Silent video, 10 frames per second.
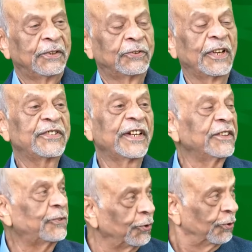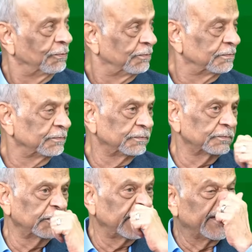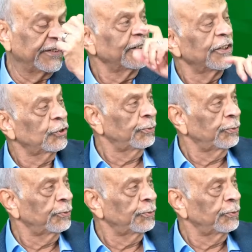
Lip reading: So I chartered two. I chartered a